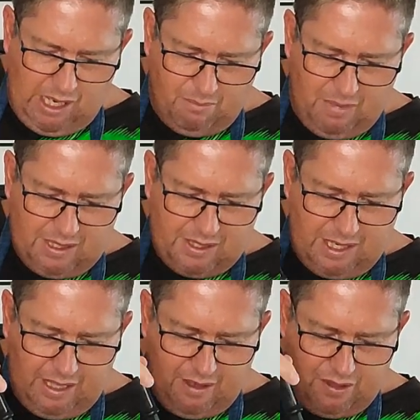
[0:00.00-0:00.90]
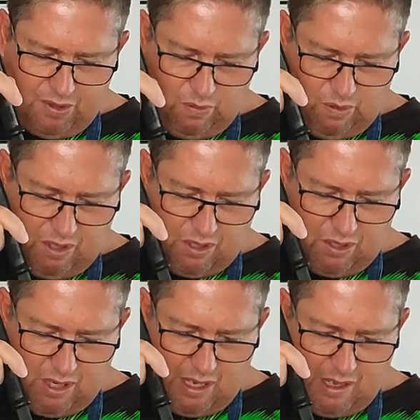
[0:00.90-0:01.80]
I must say the
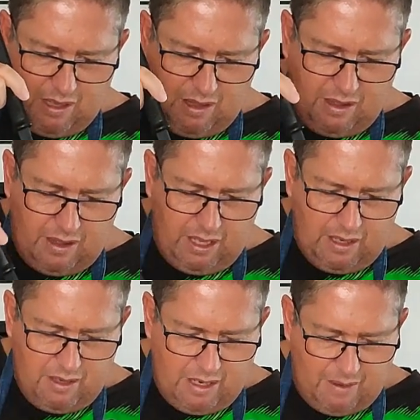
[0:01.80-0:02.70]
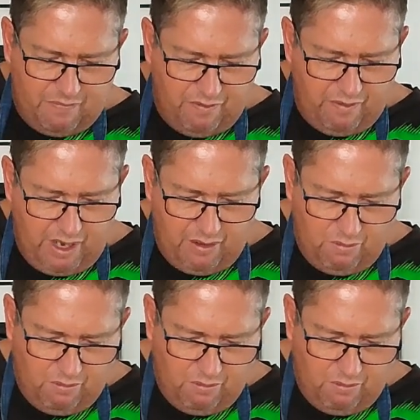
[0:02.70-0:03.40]
sauce thickened up very